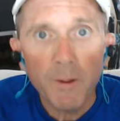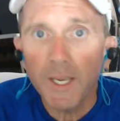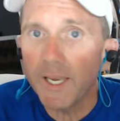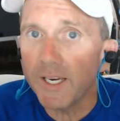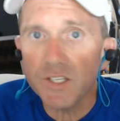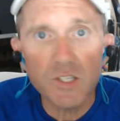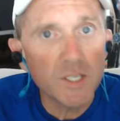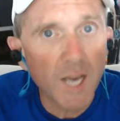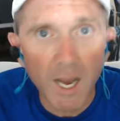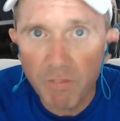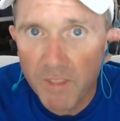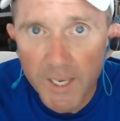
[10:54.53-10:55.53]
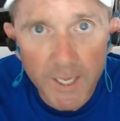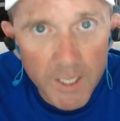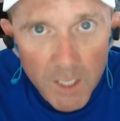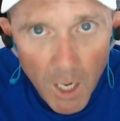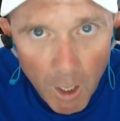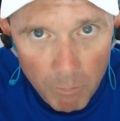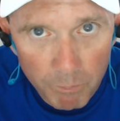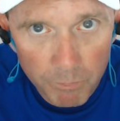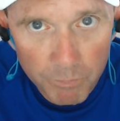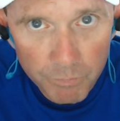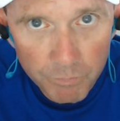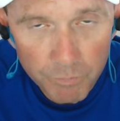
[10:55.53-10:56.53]
It is not the income
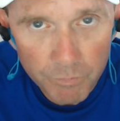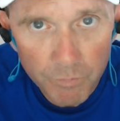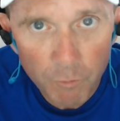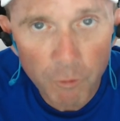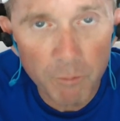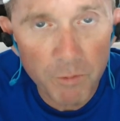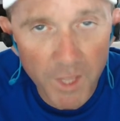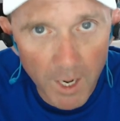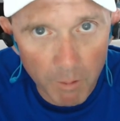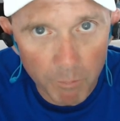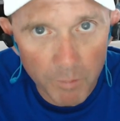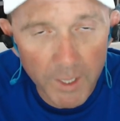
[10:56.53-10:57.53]
from them.